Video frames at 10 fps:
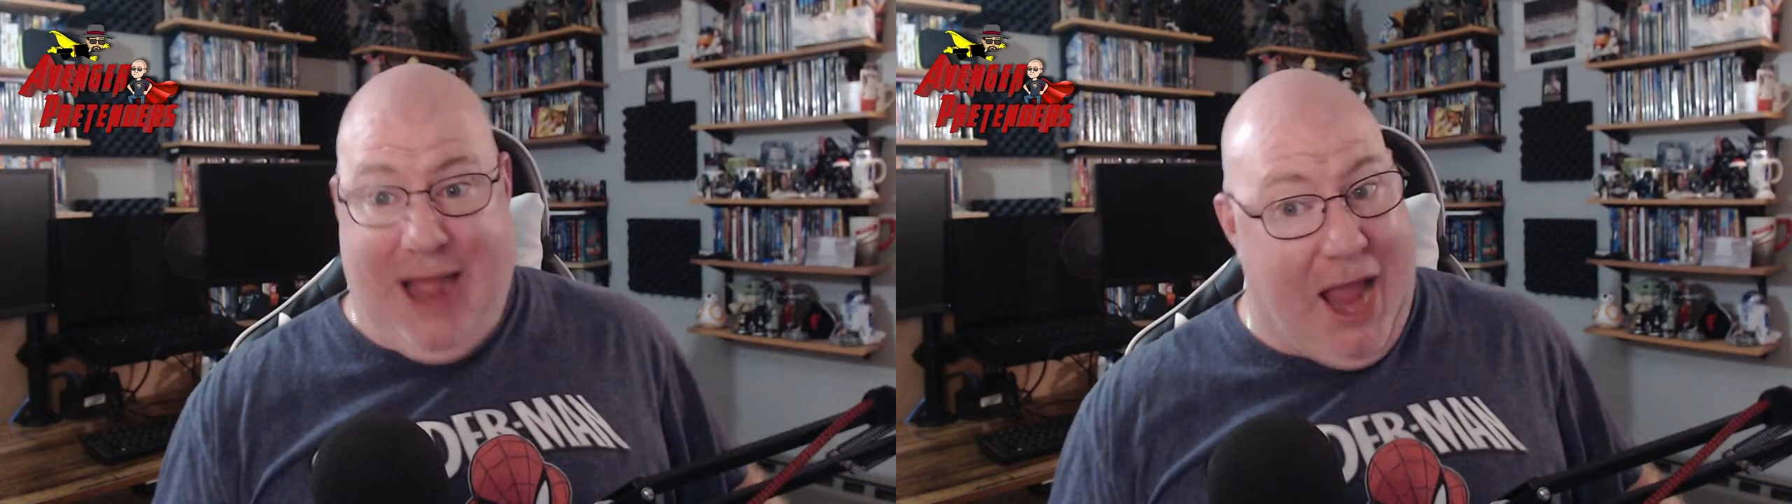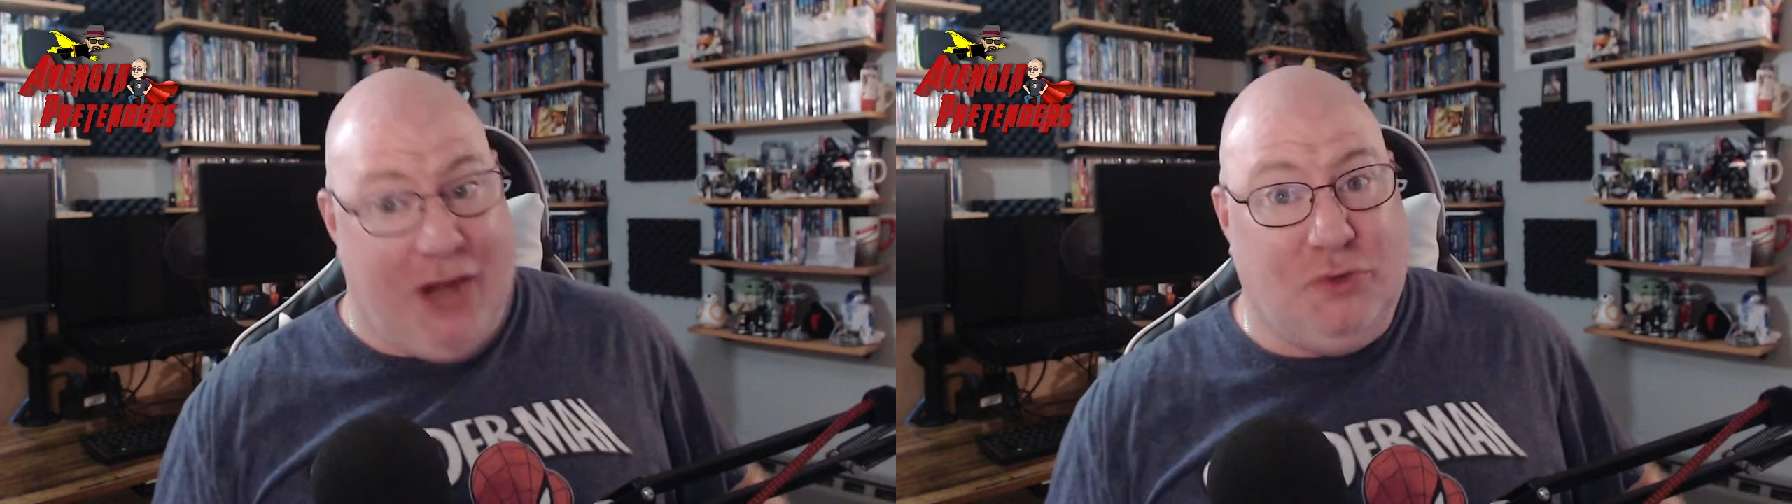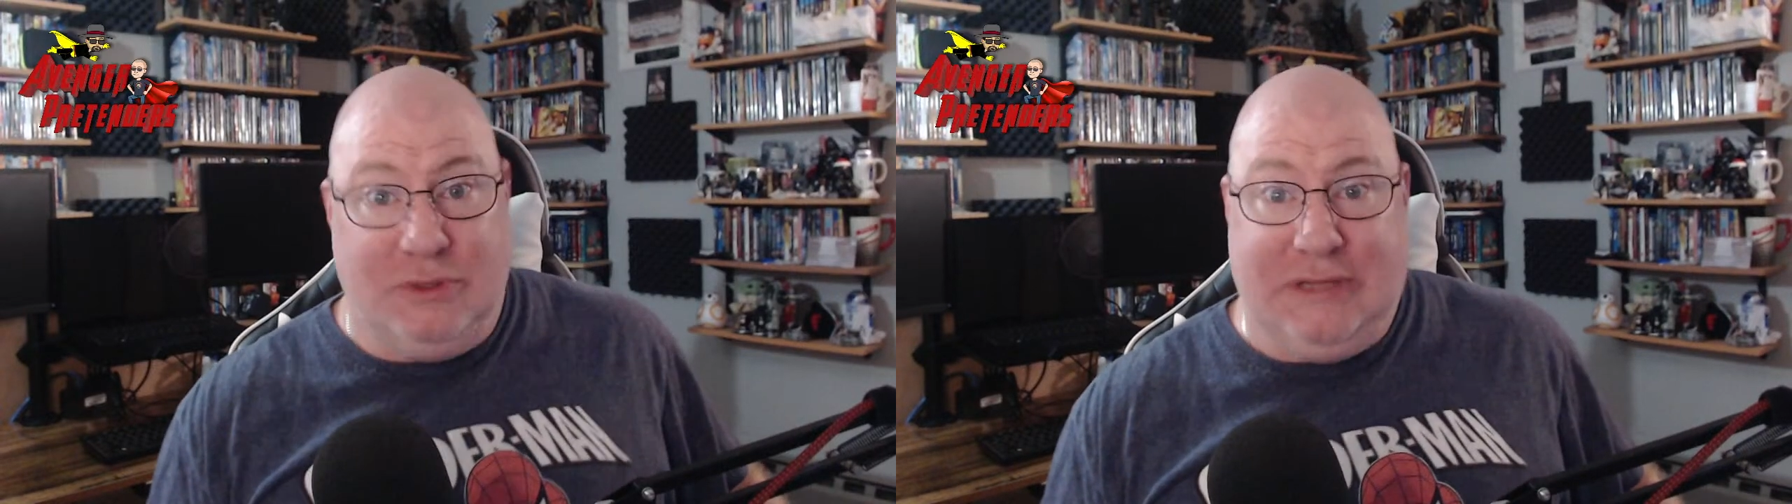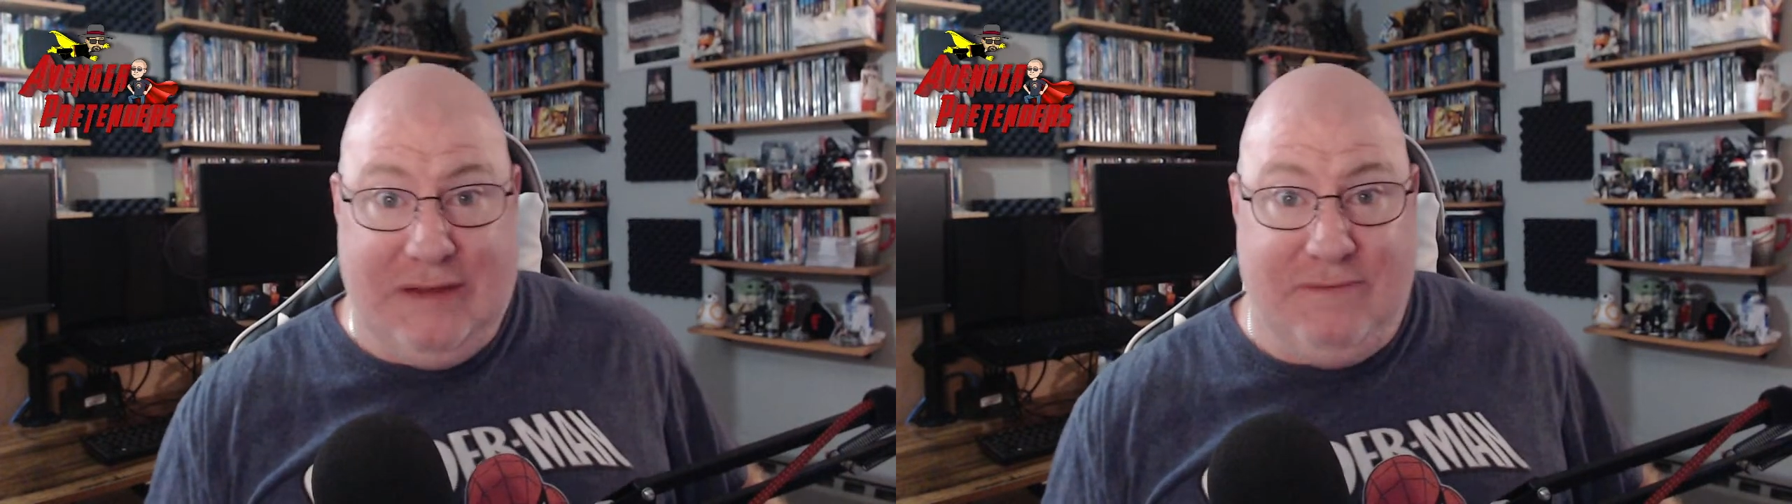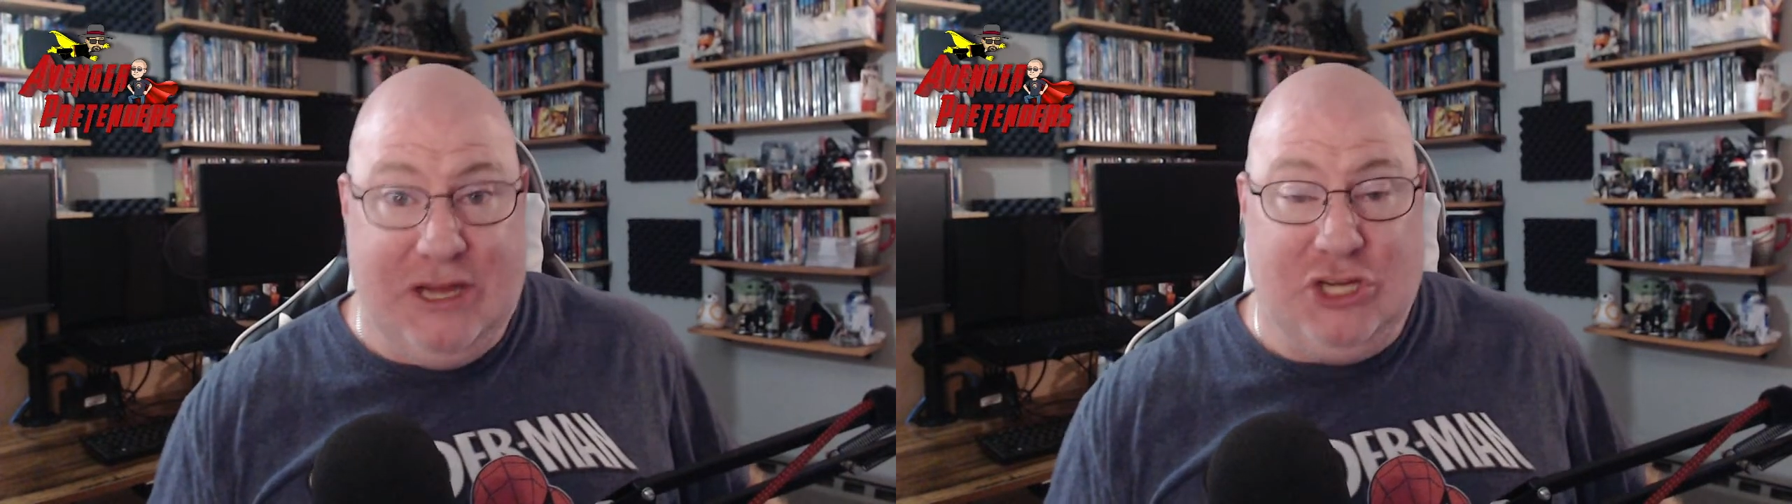actual
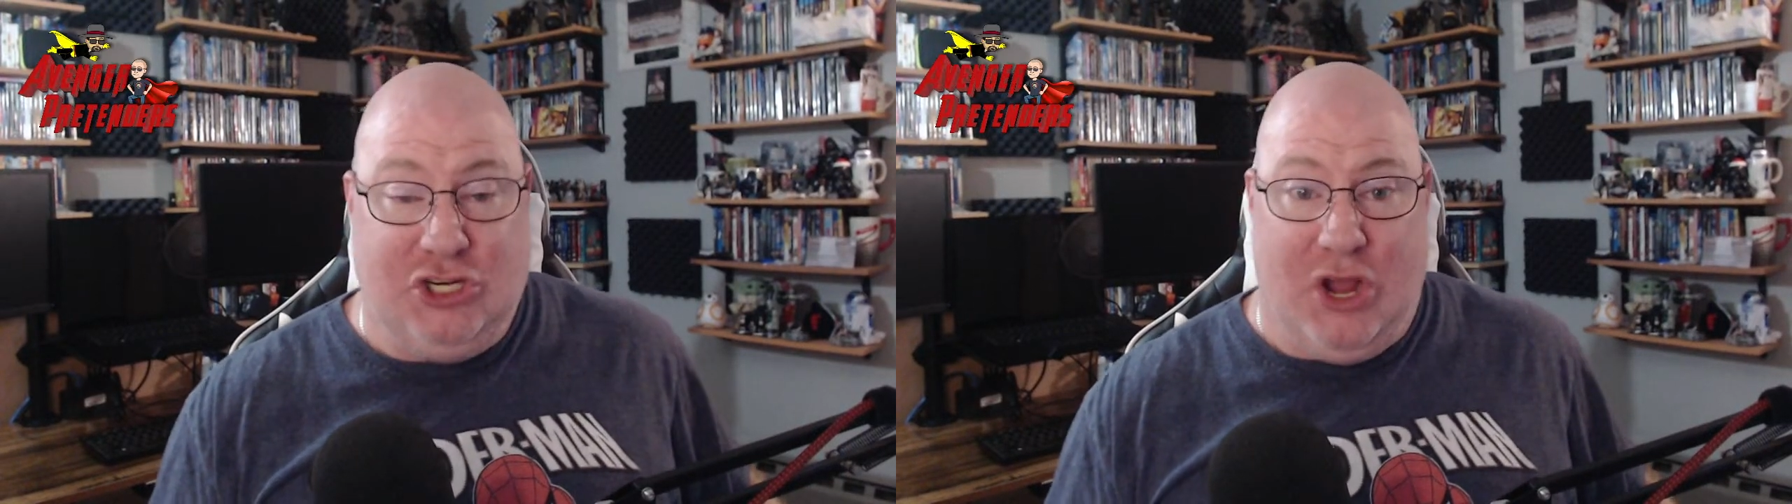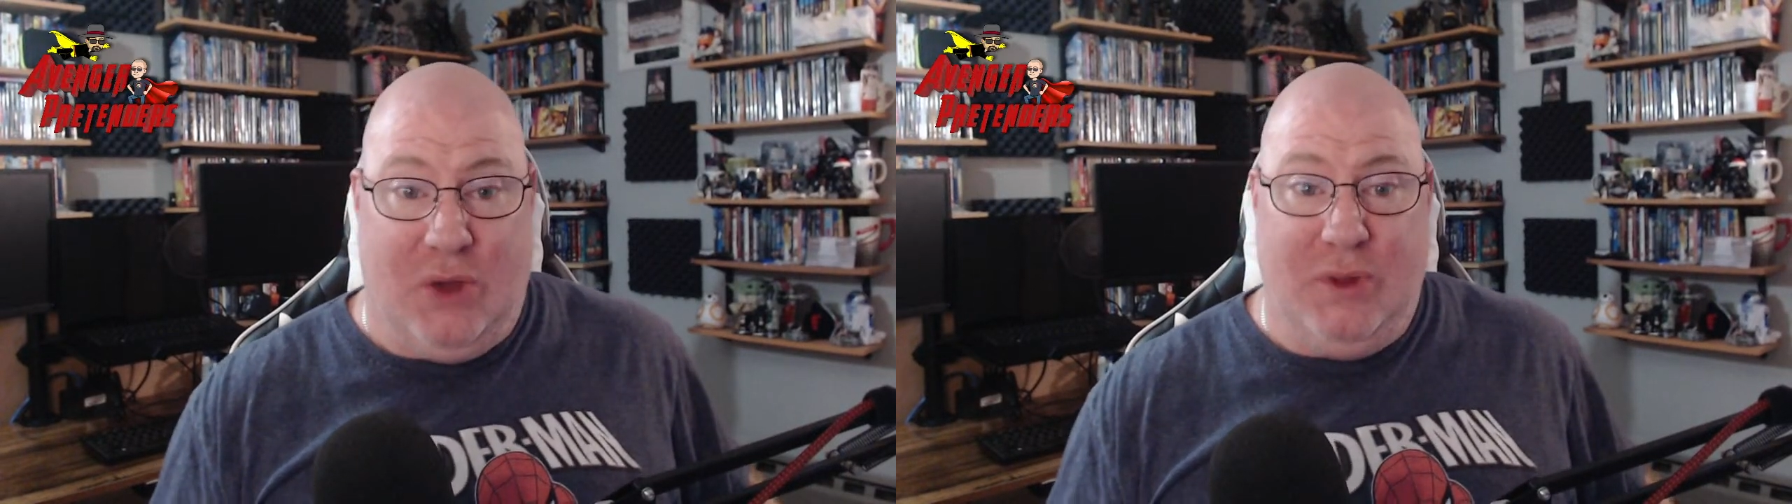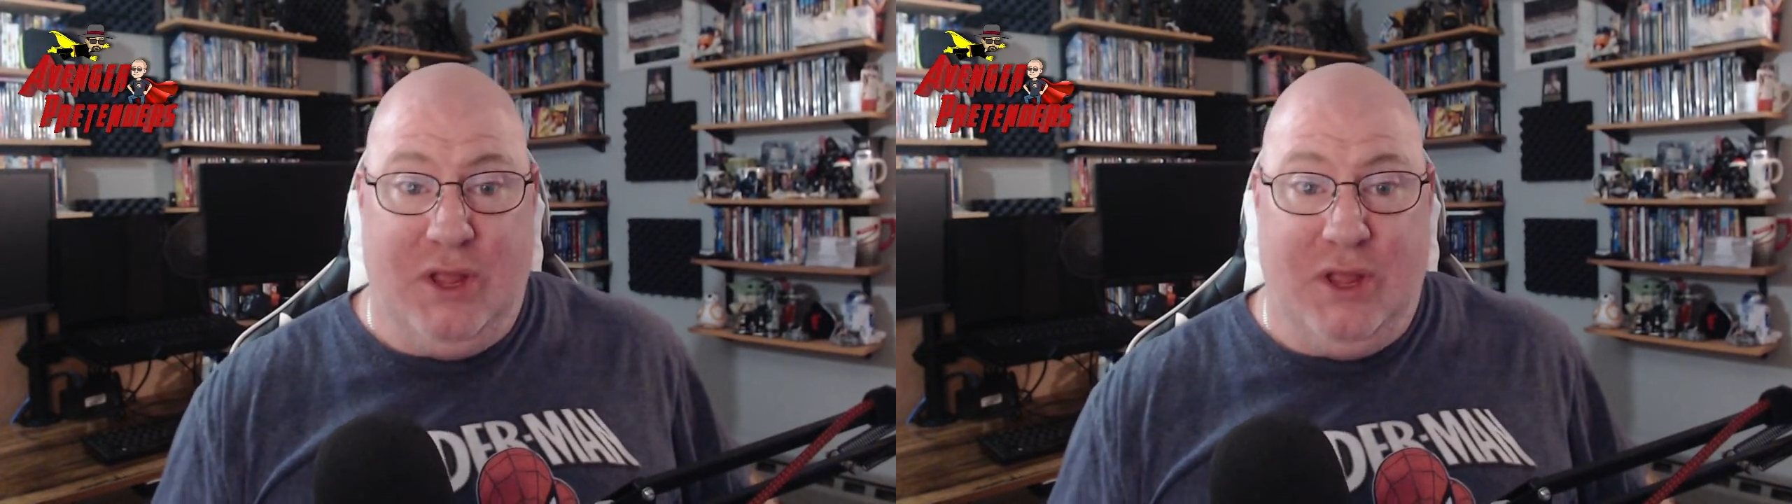TV show.